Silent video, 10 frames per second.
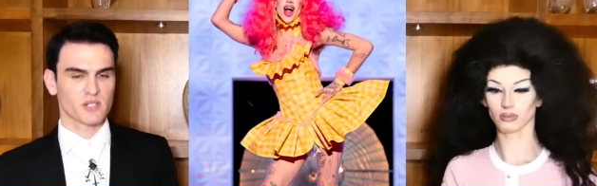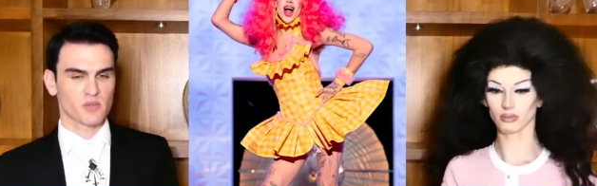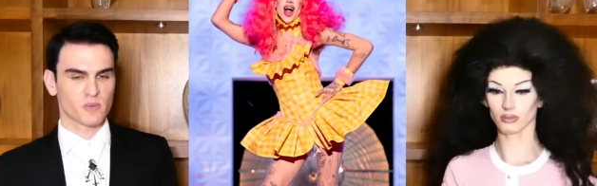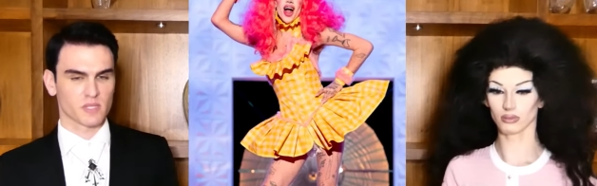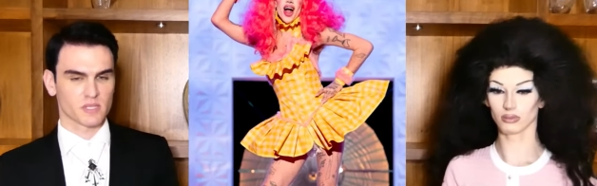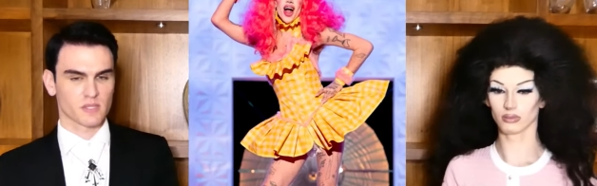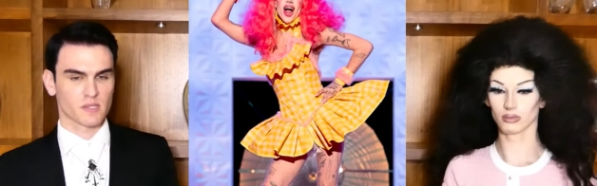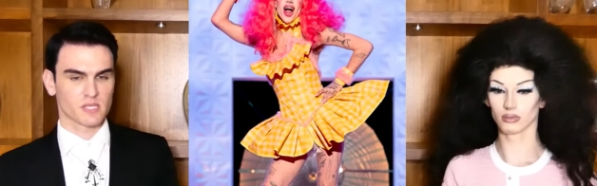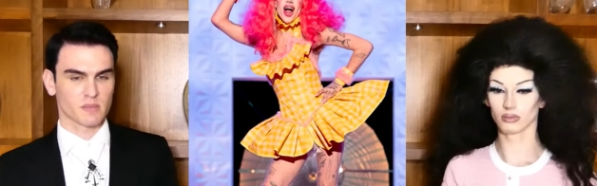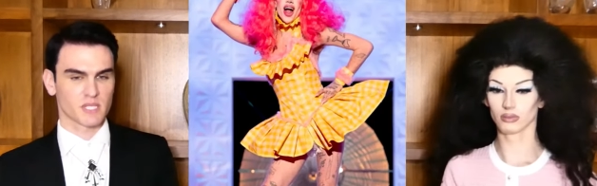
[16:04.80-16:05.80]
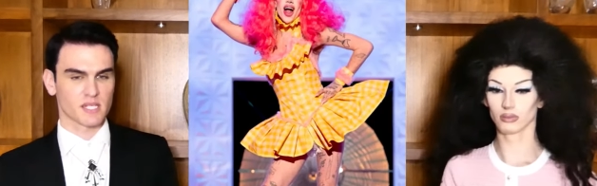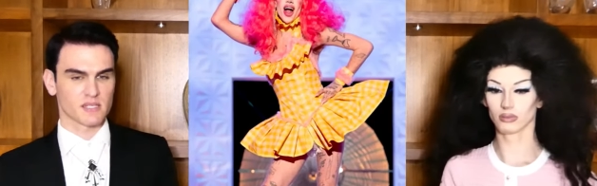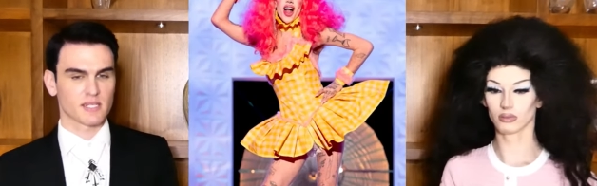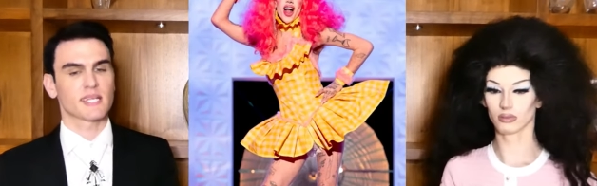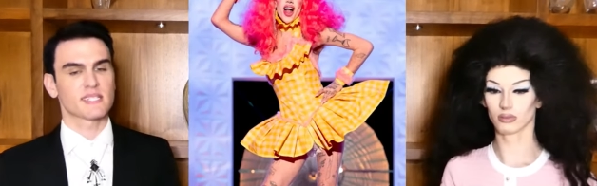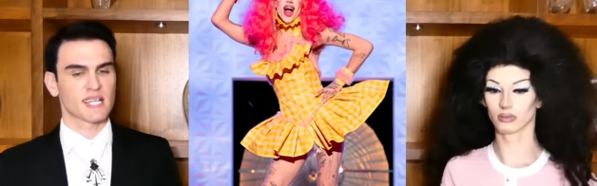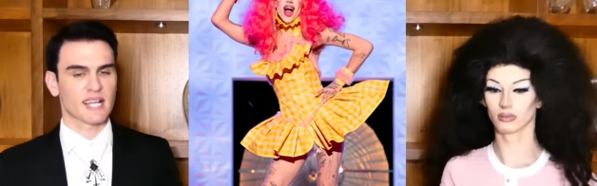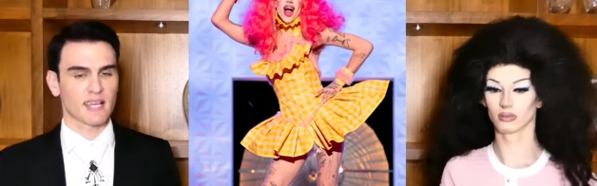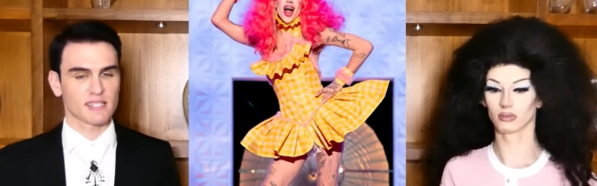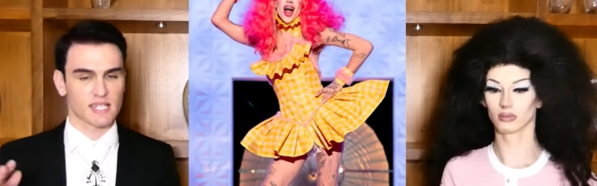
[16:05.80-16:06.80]
Speaker 1: sure what the concept is. Like, is
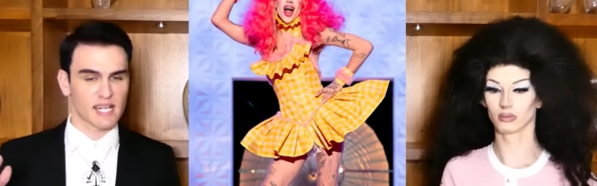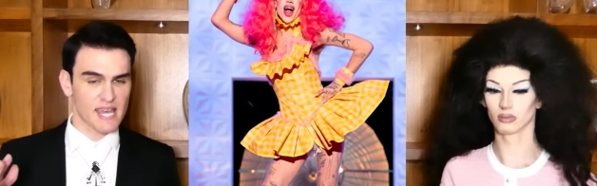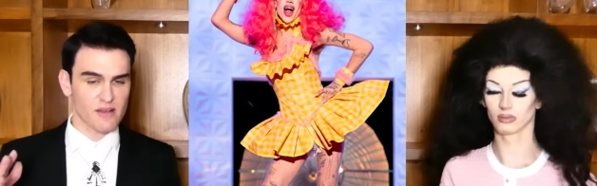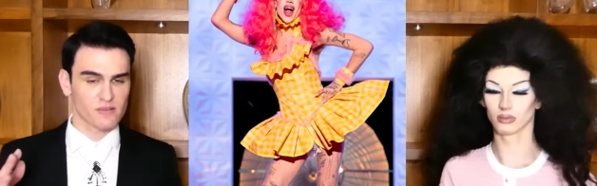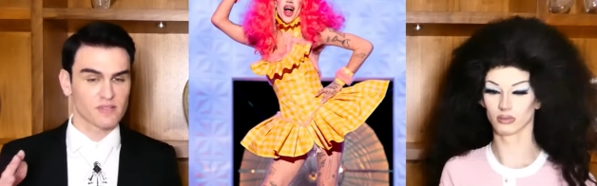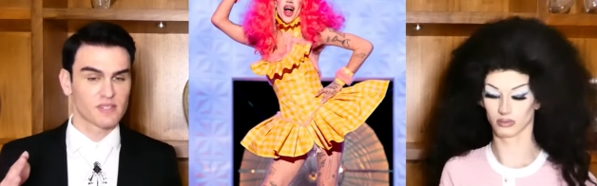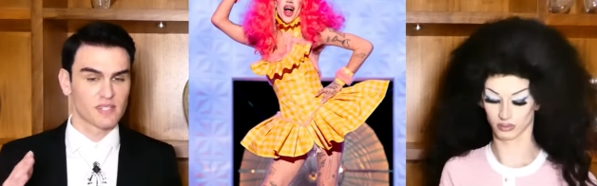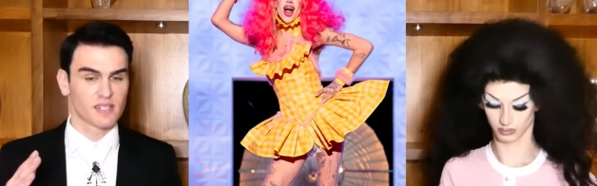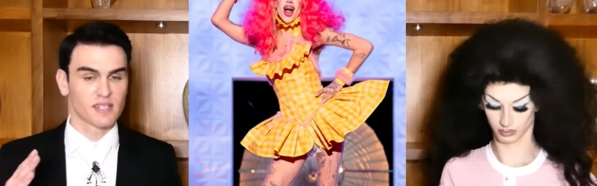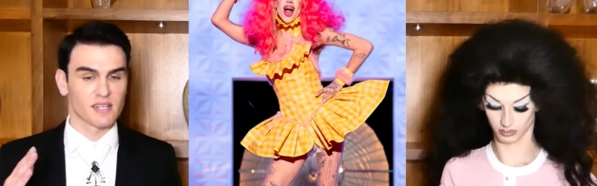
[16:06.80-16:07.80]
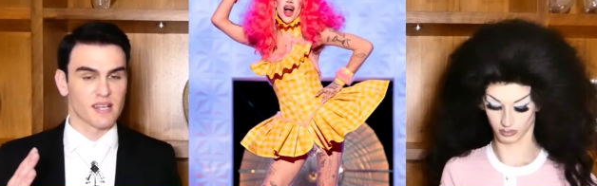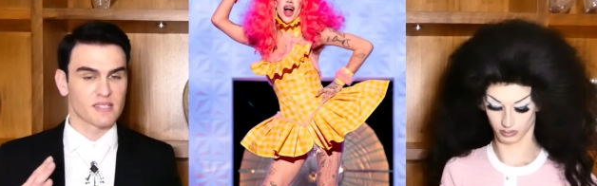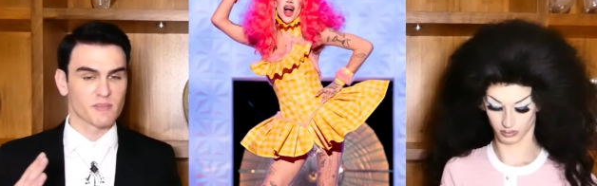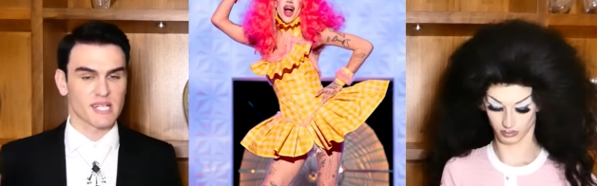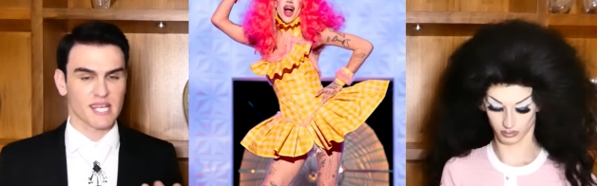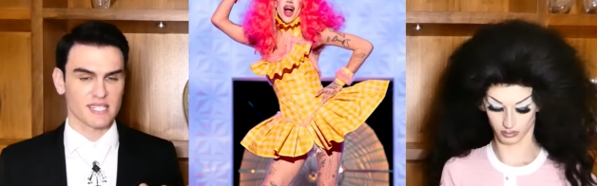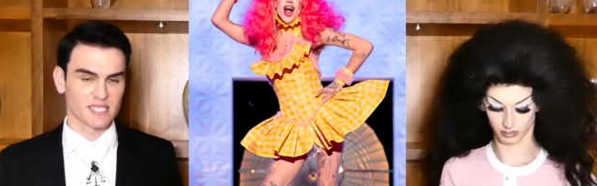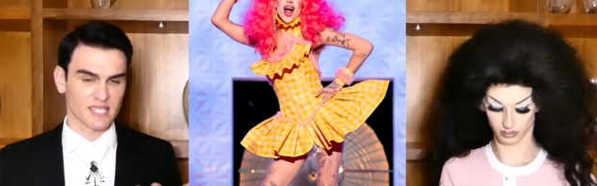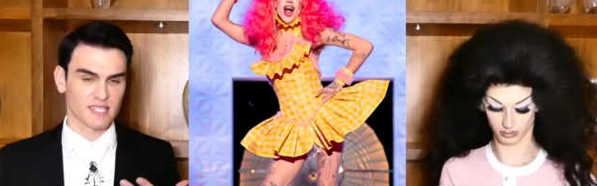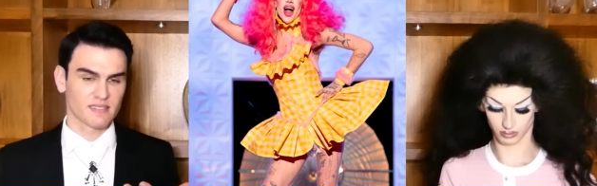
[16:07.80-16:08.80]
it is it clown? Is it Mad
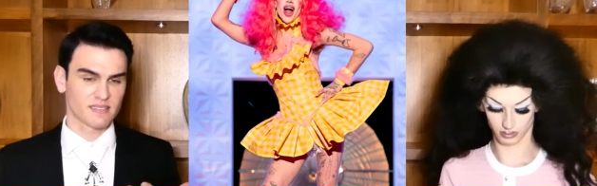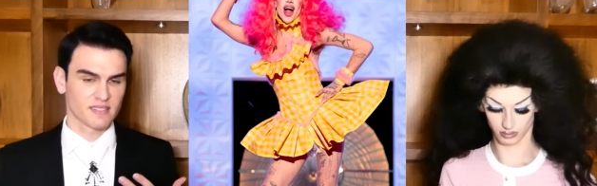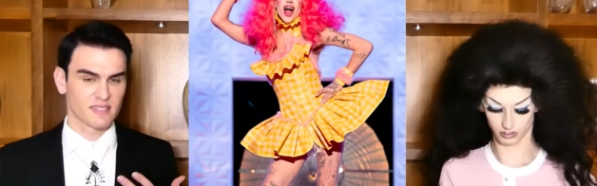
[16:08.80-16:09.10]
Hatter?